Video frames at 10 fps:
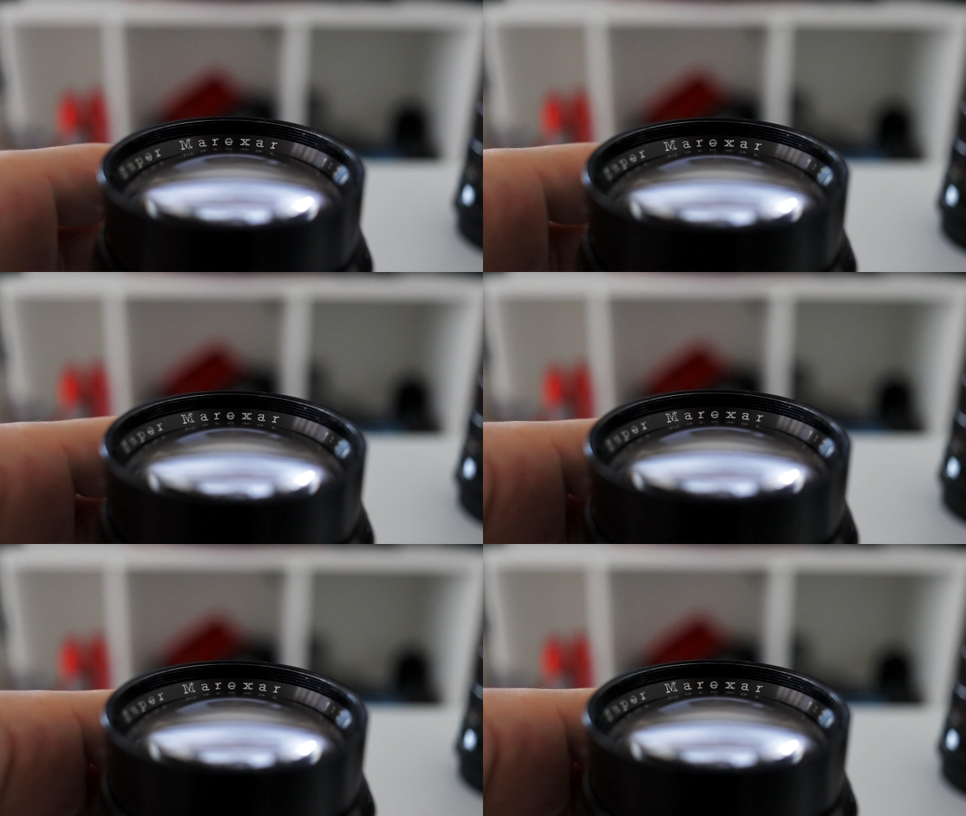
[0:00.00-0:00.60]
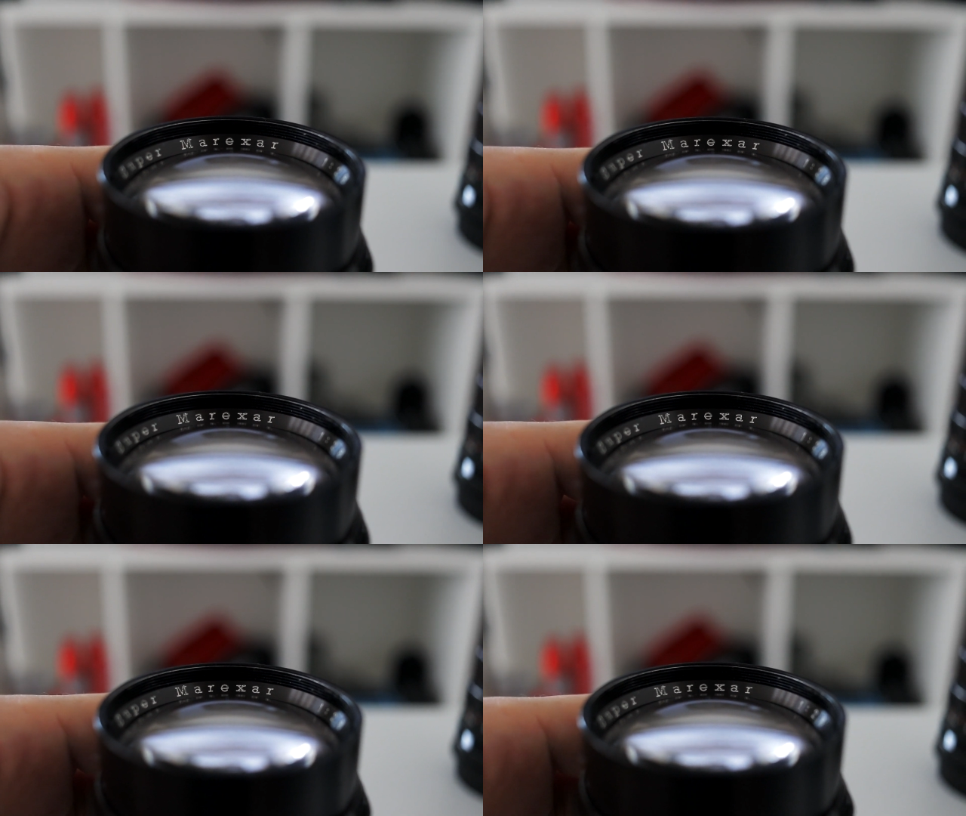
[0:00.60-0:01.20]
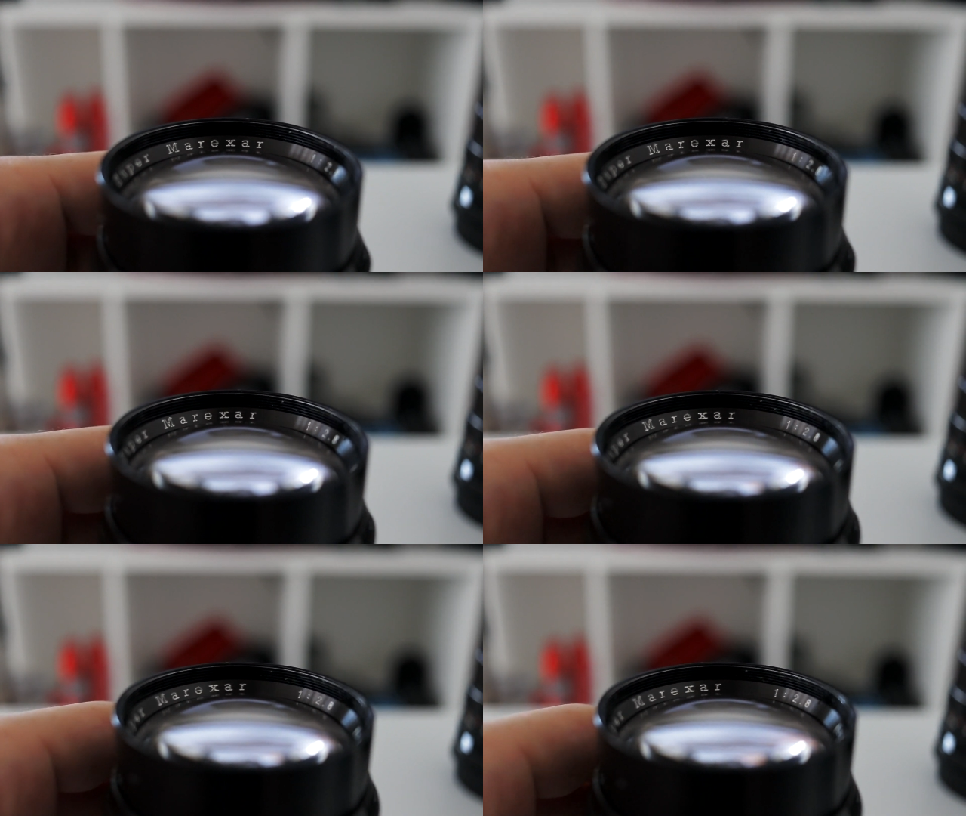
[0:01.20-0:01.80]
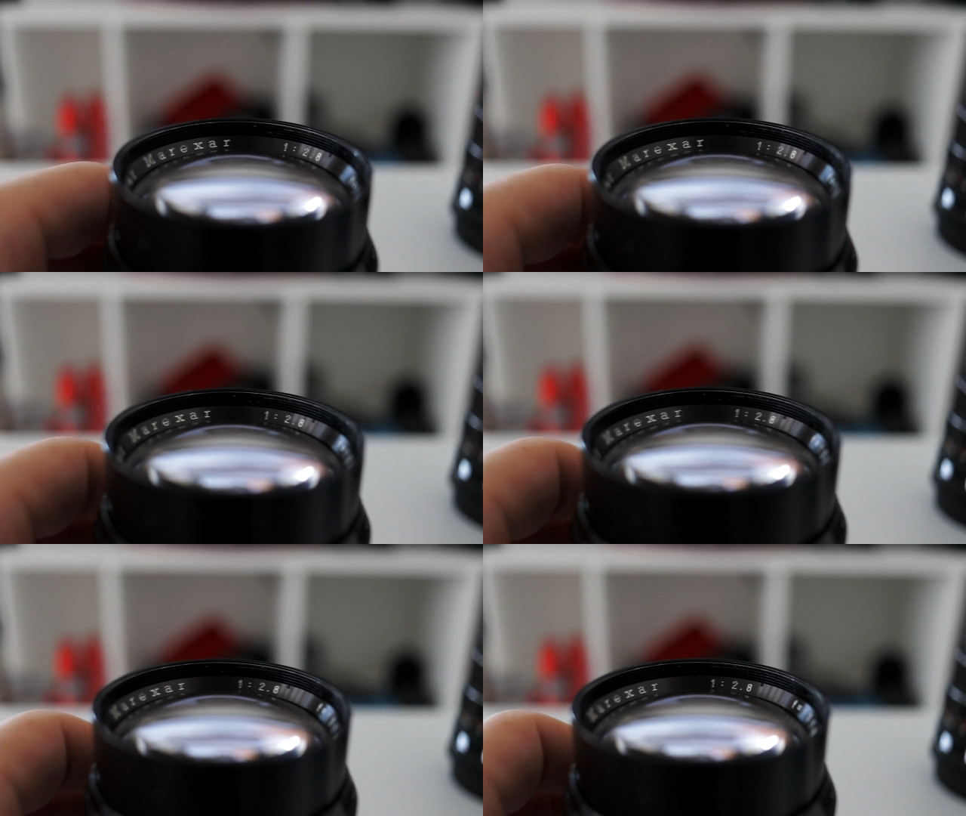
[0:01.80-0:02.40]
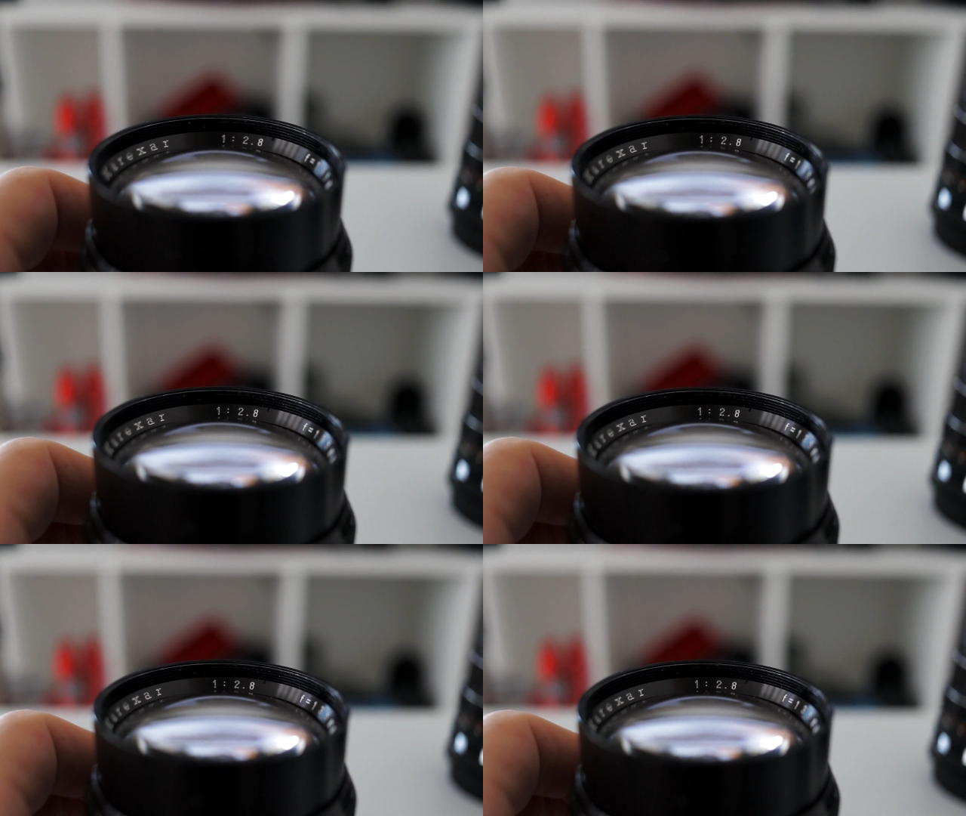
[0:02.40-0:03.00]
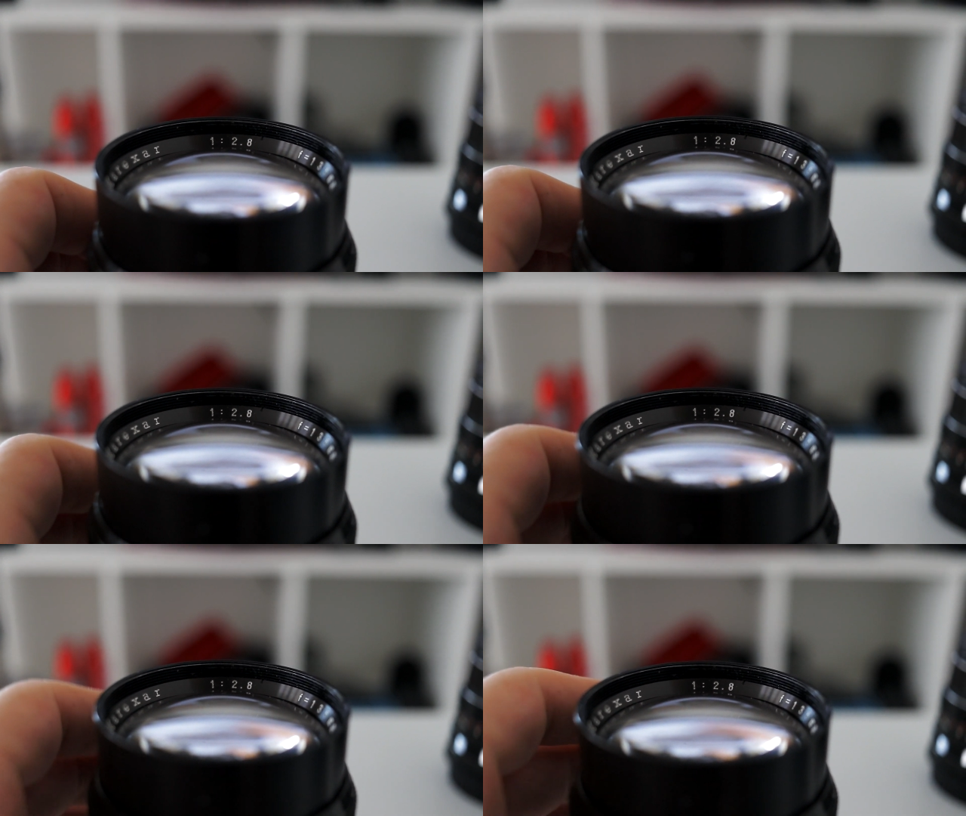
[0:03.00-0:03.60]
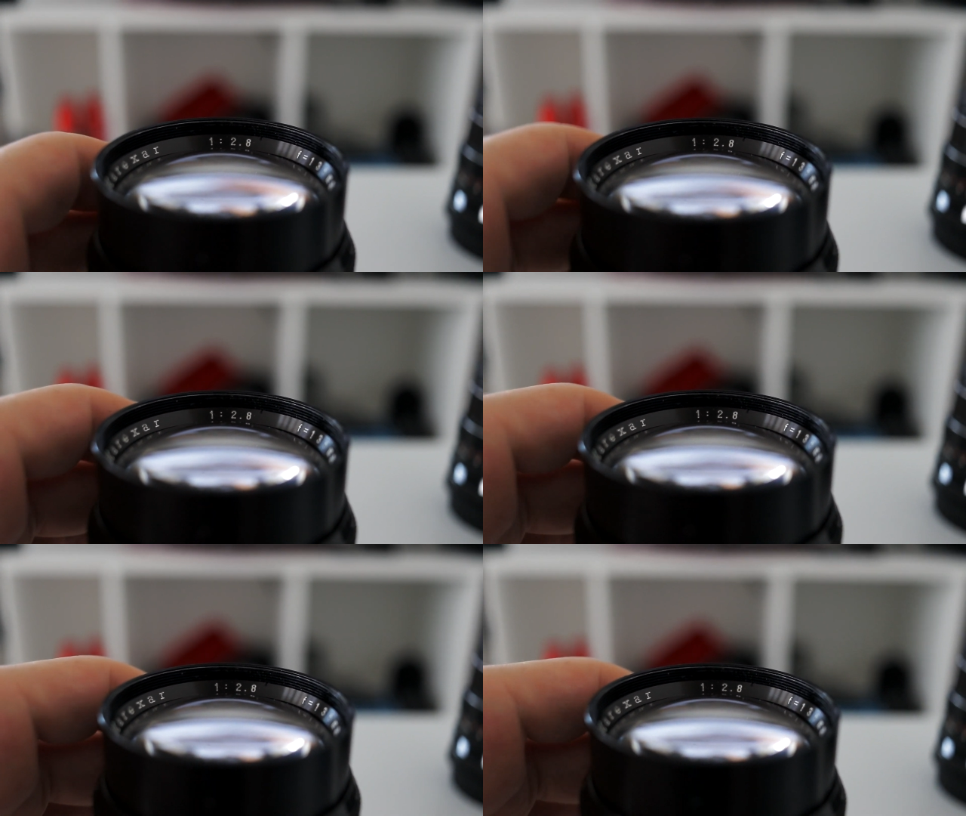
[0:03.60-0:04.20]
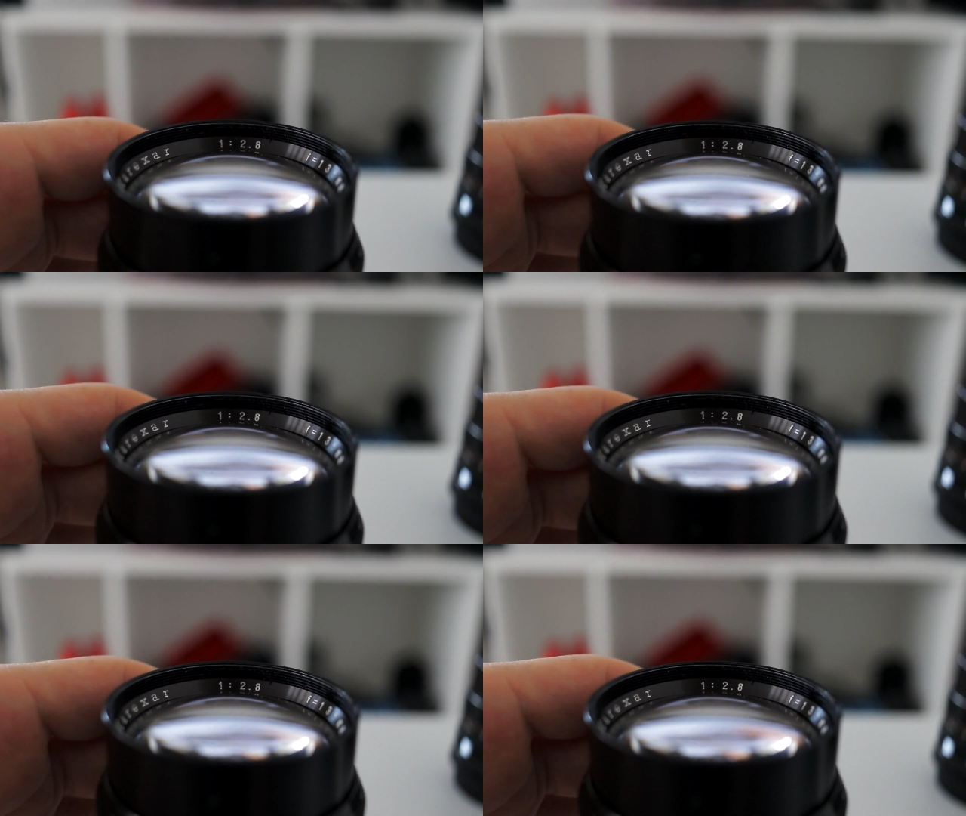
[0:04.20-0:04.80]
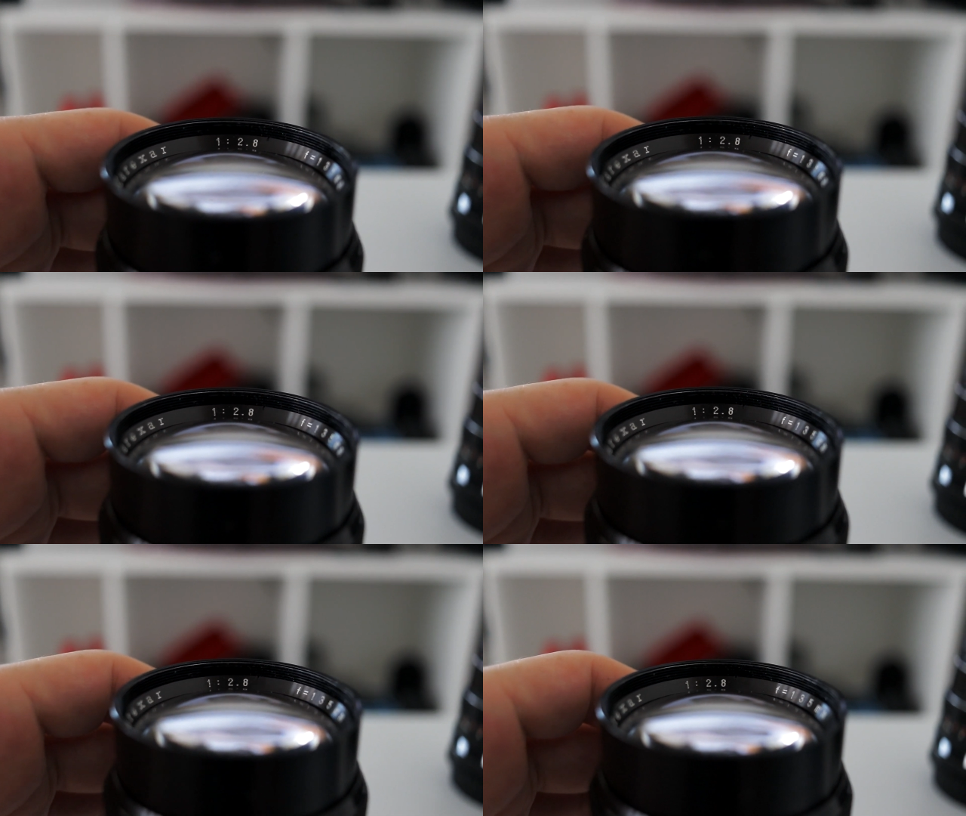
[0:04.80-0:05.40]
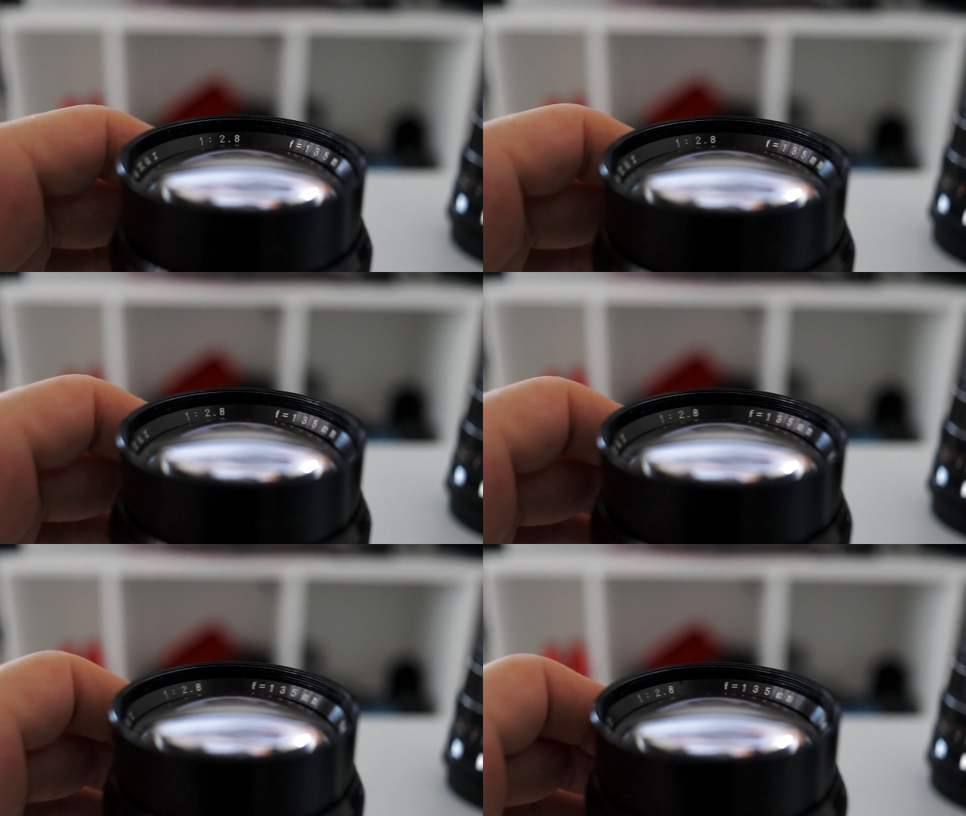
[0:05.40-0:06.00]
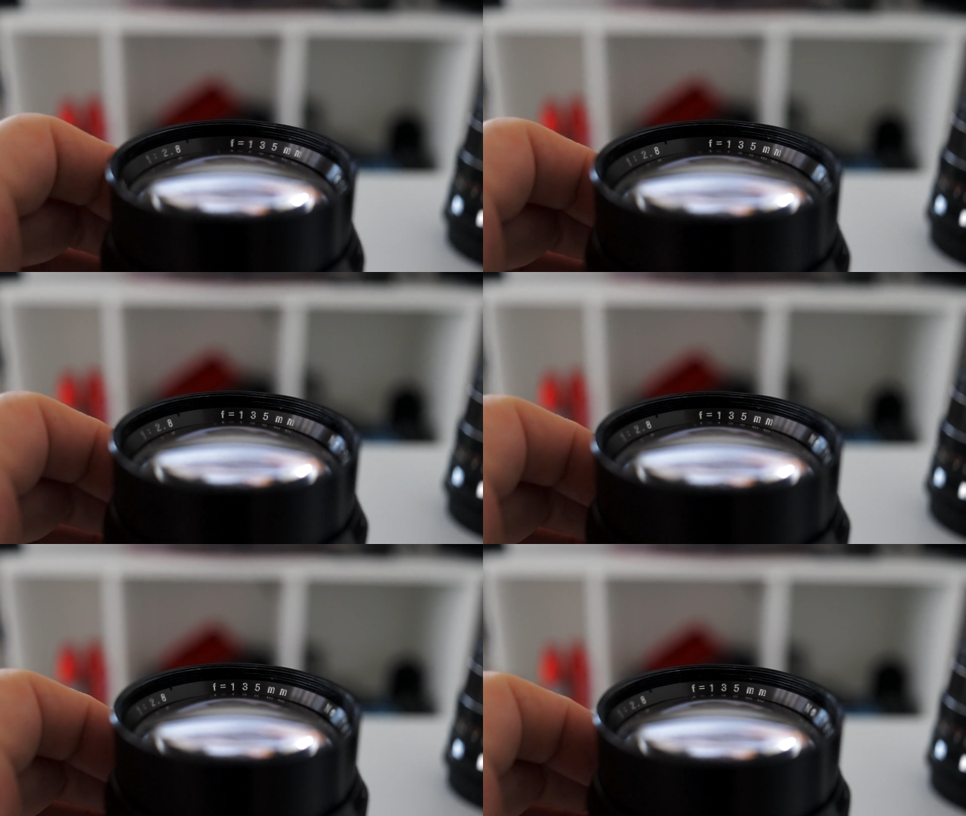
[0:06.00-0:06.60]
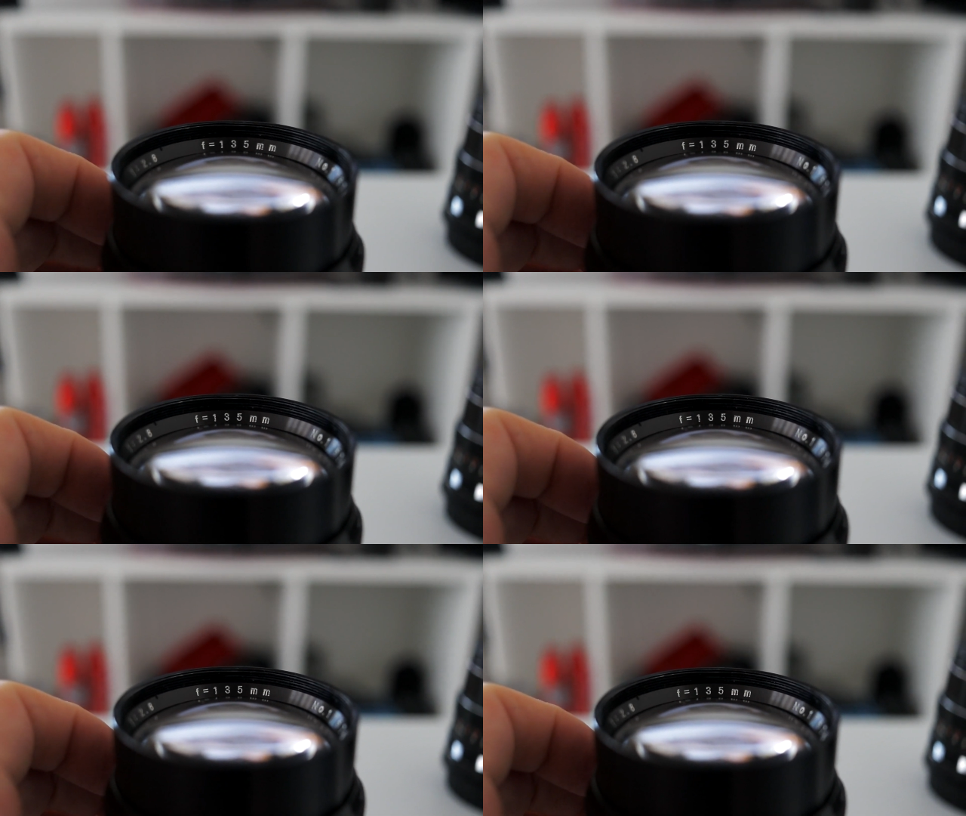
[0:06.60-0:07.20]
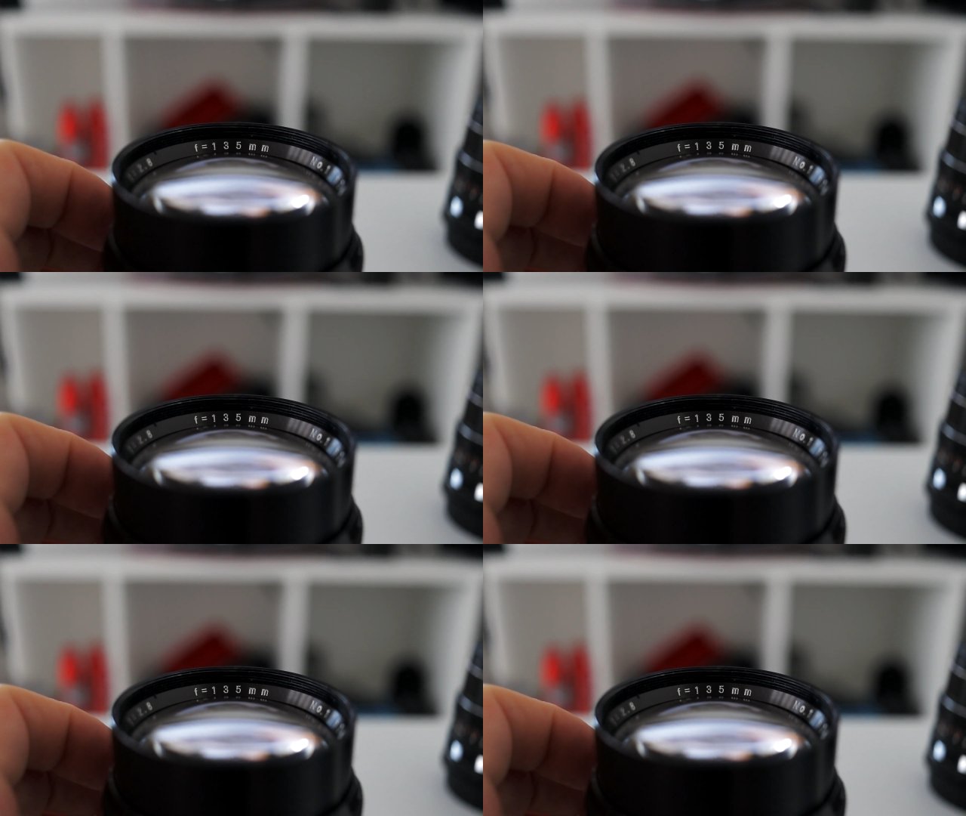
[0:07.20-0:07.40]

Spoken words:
Nobody's mouth can be seen.